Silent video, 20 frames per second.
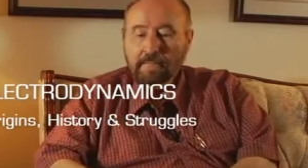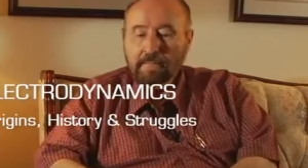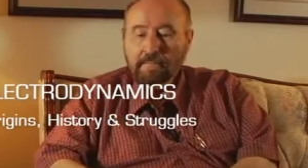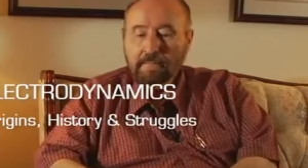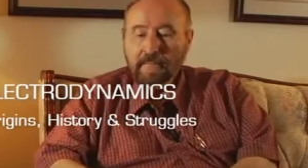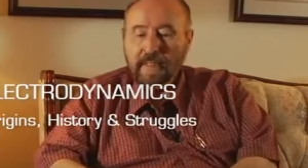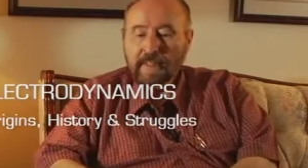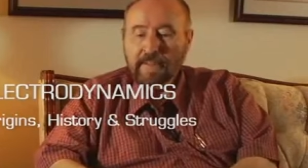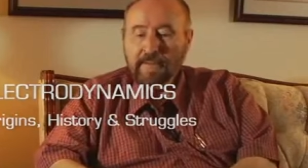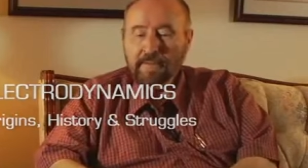
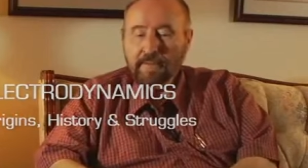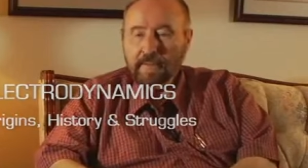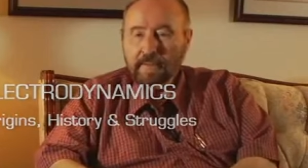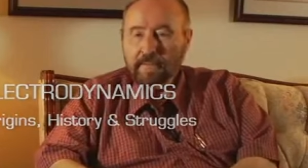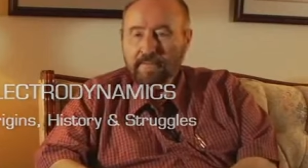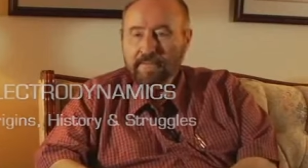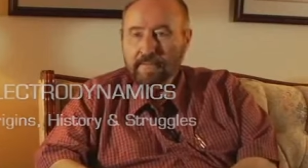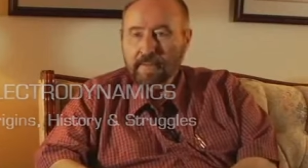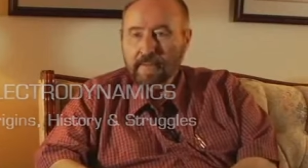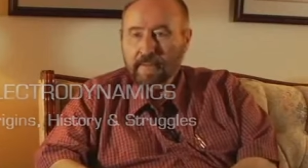
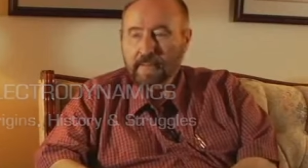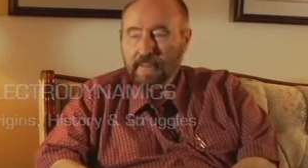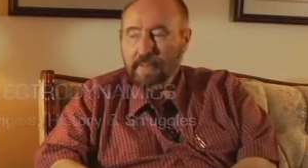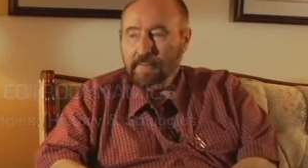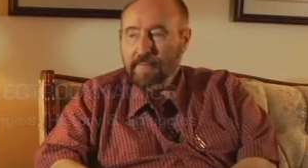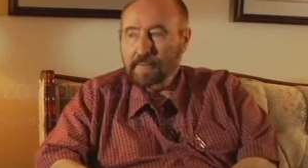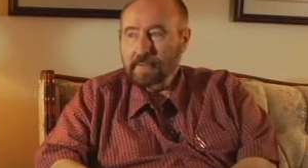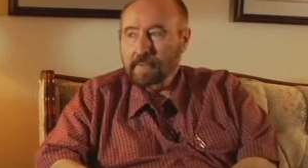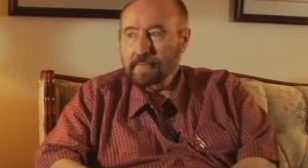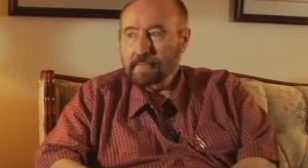Maxwell, for
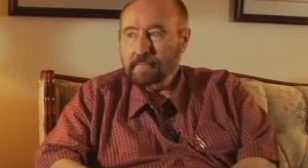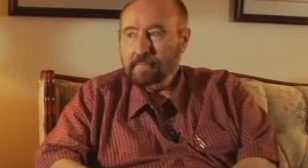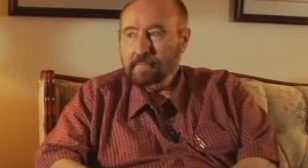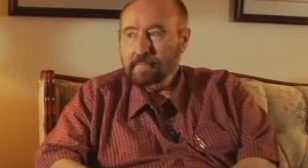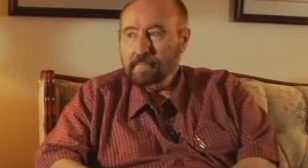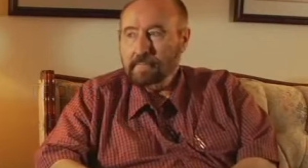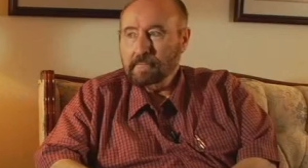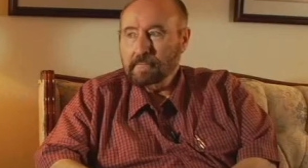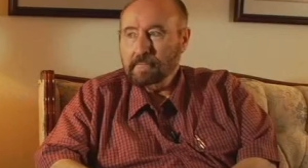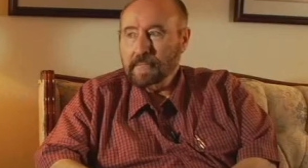example,
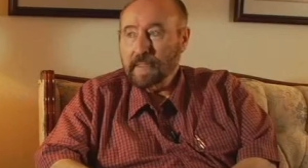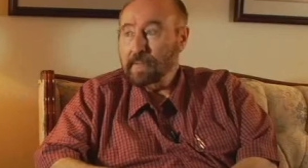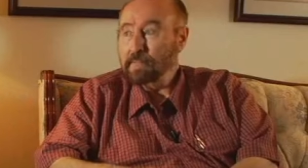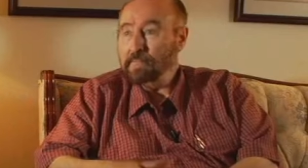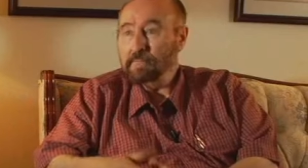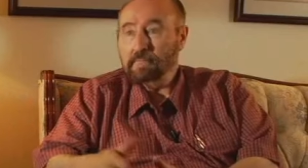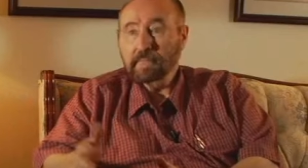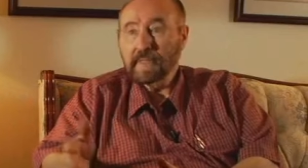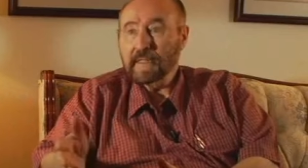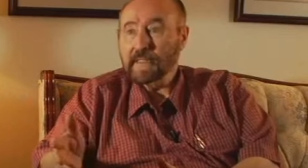
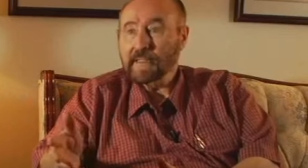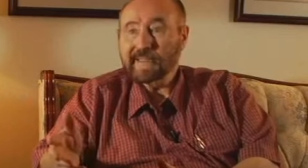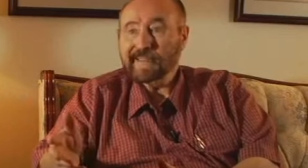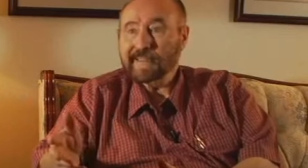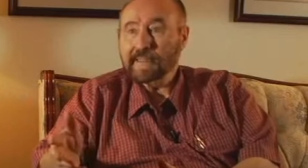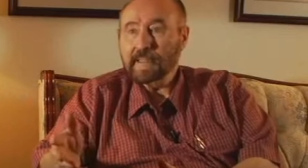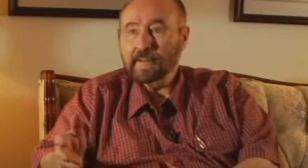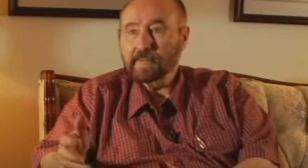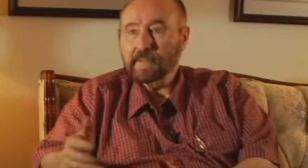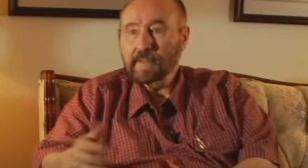even made a
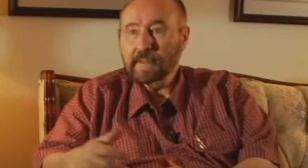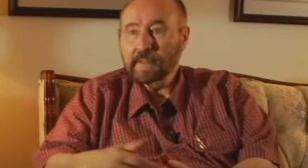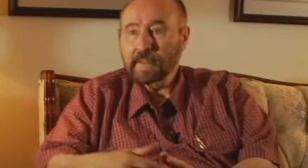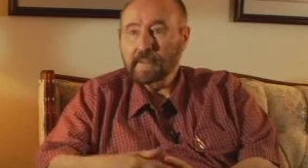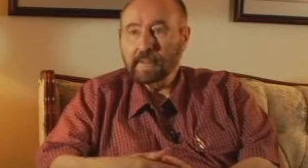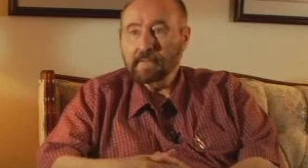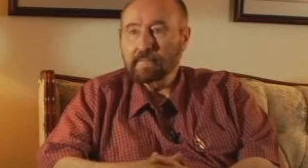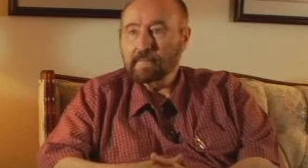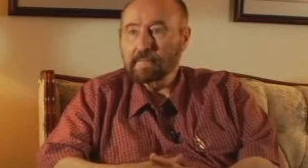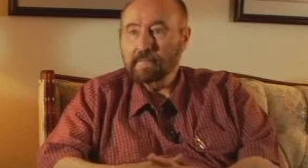statement
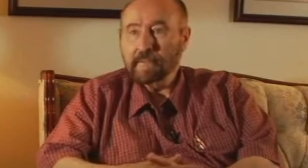that